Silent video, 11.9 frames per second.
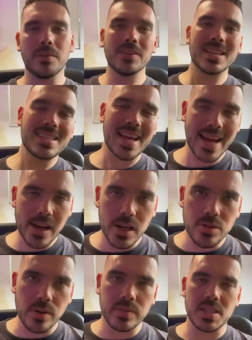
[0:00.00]
for this AI
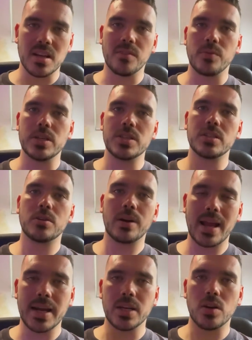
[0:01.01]
driven stuff, we're just
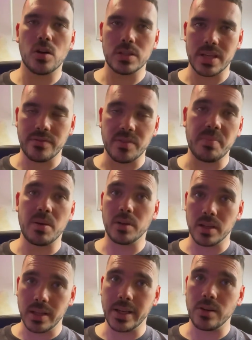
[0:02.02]
creating content for people to
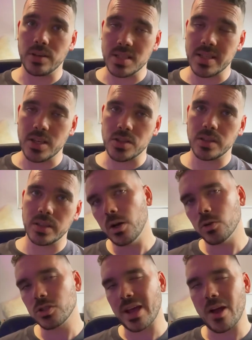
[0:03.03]
click on essentially. It
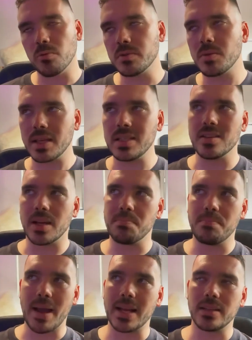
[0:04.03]
also helps with things like
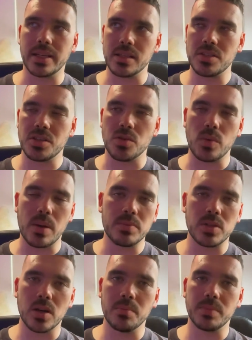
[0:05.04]
backlinks to your
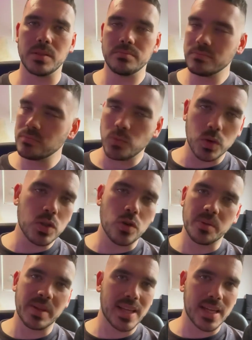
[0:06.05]
website, but we'll talk
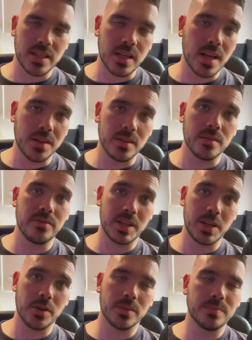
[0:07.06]
about that in another
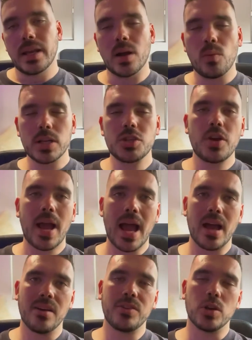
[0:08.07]
video. Now, once you
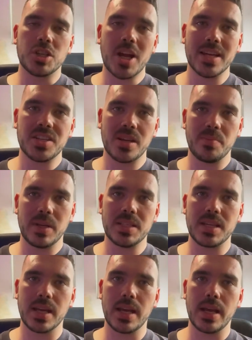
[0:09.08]
have your
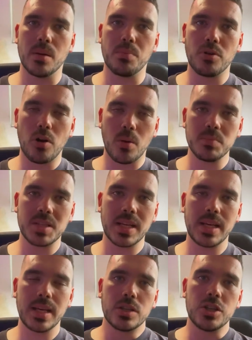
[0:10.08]
ChatGPT
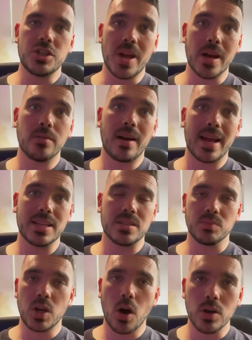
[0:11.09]
prompting to generate
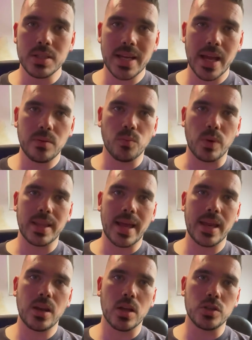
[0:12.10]
some content, we
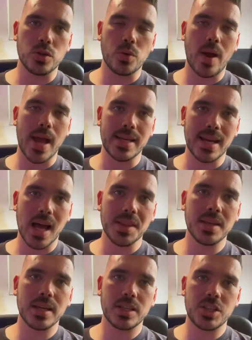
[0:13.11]
then do
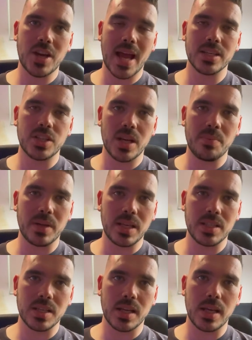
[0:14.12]
another
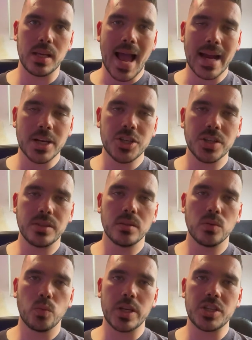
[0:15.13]
ChatGPT action,
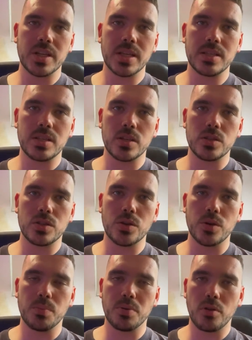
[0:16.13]
which is
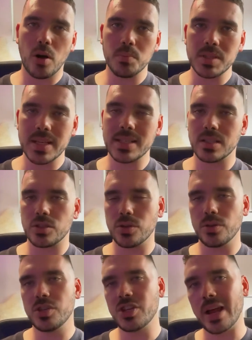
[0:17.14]
to prompt it
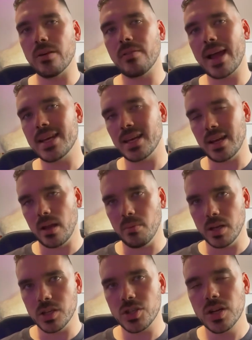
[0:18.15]
to generate an
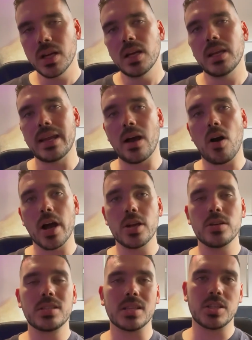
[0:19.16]
image. Now, I
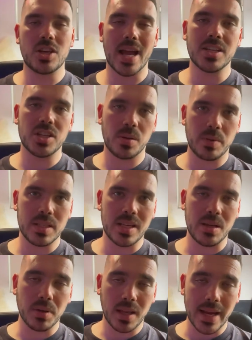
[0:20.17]
use the
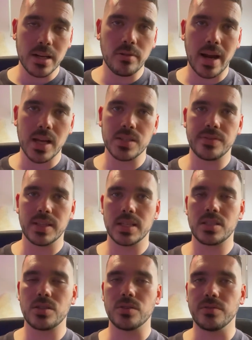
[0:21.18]
ChatGPT playground for
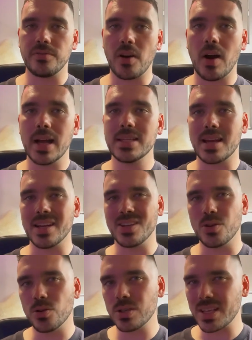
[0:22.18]
this to find a
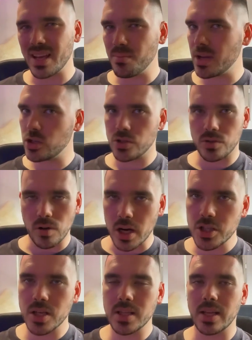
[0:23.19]
good image
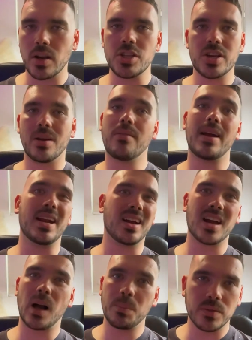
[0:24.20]
structure that I generate a
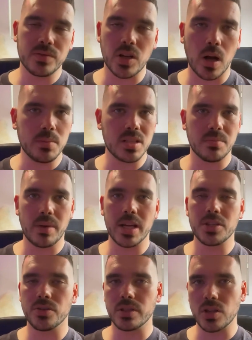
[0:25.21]
couple of times to make
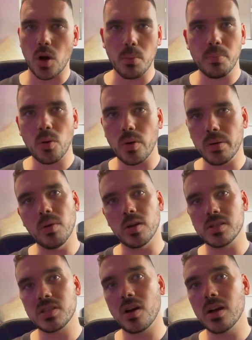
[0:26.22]
sure it's on point
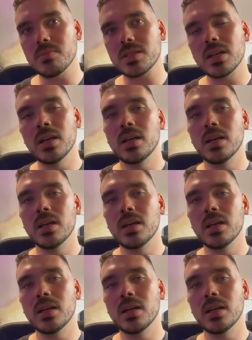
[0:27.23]
most times.